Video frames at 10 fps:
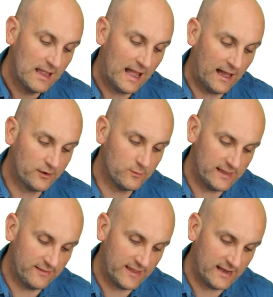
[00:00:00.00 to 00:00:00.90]
How do we
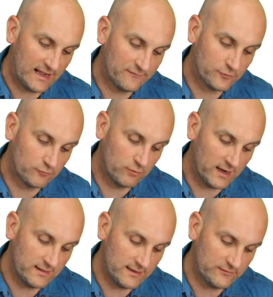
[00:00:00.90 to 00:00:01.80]
then have to
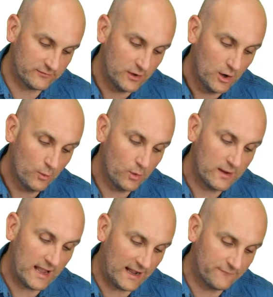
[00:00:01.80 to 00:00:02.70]
write this? Well,
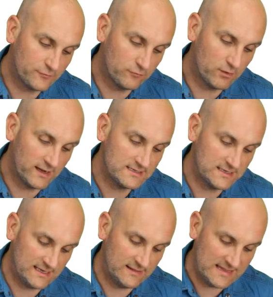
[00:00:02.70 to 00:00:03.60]
we have to write
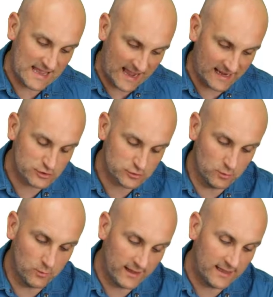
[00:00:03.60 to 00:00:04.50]
it in the
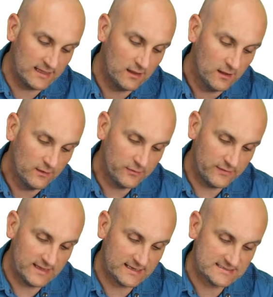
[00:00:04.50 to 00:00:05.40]
actual way that
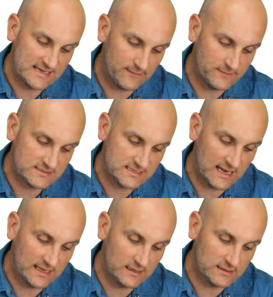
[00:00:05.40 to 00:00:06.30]
the exam is
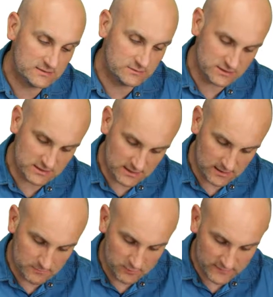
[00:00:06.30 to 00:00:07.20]
telling us. So I'm just going
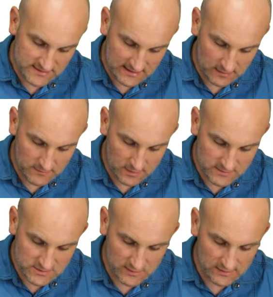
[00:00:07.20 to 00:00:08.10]
to move this down a
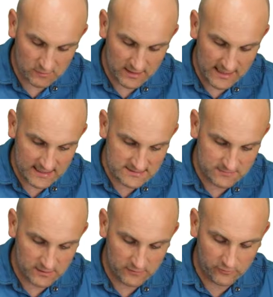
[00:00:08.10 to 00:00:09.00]
moment so I can write x
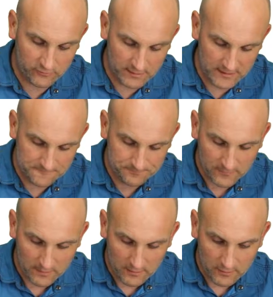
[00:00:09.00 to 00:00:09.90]
minus 3.
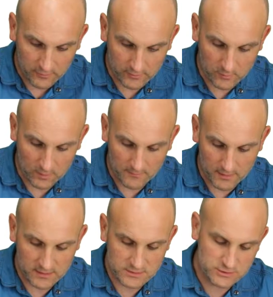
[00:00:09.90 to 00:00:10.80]
3y
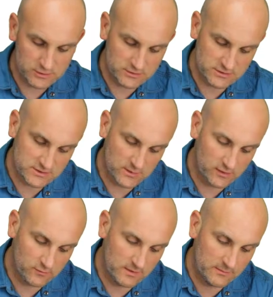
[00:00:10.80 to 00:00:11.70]
minus 2, just so I
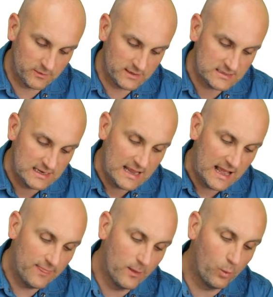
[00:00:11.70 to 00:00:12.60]
can remember it.
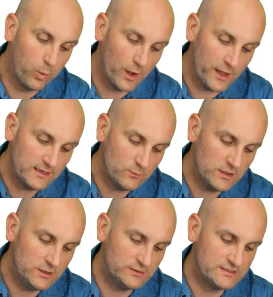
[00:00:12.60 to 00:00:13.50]
And the wording we
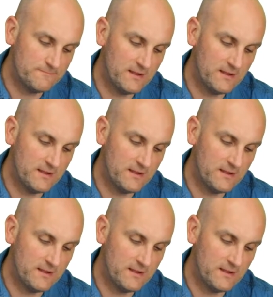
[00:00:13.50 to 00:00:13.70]
use in